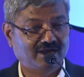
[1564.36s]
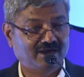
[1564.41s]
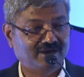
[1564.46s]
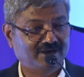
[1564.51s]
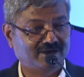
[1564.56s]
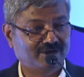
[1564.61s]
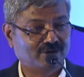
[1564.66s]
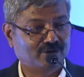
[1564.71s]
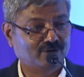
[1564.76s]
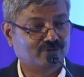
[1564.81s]

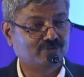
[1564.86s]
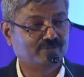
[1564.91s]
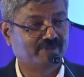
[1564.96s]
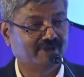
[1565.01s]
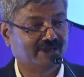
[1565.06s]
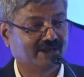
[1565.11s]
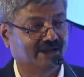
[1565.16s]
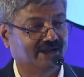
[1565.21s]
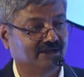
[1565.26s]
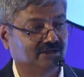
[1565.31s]
good to
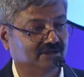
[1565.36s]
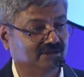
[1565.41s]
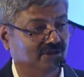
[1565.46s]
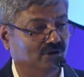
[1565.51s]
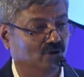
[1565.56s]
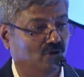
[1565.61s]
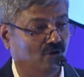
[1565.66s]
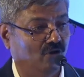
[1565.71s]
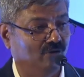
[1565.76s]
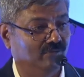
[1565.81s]
be at the
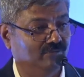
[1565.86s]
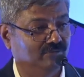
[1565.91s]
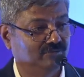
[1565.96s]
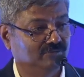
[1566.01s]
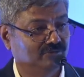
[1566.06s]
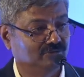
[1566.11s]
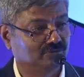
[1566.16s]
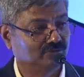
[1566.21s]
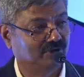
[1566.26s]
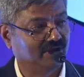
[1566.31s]
home
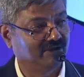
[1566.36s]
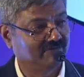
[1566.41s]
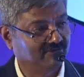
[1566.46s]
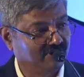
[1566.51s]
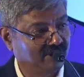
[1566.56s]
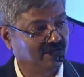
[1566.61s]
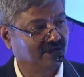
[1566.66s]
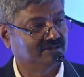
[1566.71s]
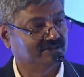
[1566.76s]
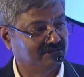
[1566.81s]
to have
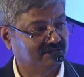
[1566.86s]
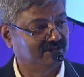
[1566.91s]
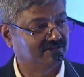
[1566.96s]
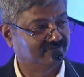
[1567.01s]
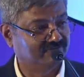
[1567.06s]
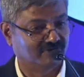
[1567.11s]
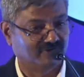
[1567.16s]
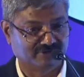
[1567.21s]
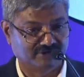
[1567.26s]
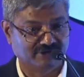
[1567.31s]

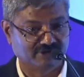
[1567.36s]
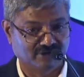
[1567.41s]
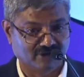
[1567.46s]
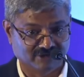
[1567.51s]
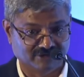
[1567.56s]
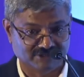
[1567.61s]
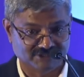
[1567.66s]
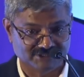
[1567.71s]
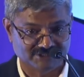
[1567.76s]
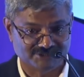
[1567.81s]
140
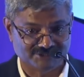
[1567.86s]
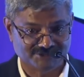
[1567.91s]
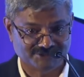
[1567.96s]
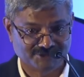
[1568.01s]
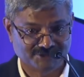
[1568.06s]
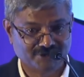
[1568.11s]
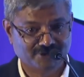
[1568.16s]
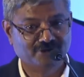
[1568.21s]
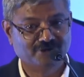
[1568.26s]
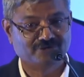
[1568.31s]
daughters.
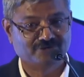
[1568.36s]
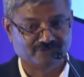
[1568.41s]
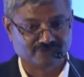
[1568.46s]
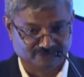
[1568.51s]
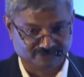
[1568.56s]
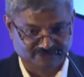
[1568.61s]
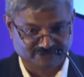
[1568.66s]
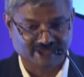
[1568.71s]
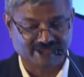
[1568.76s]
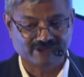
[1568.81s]
So
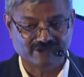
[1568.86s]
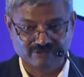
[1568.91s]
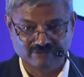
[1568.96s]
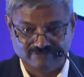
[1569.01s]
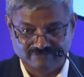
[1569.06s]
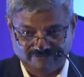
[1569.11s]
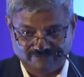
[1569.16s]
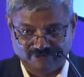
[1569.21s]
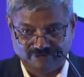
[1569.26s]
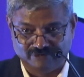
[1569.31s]
thank you
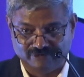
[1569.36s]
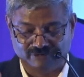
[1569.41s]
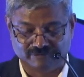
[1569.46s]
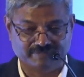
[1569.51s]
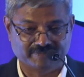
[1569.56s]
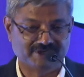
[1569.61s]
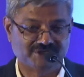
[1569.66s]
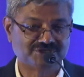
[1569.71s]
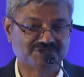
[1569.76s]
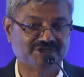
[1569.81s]
for your
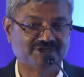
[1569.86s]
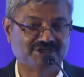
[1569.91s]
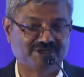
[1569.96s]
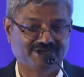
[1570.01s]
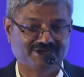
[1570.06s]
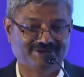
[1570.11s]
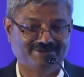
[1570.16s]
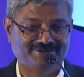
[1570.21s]
patient ear.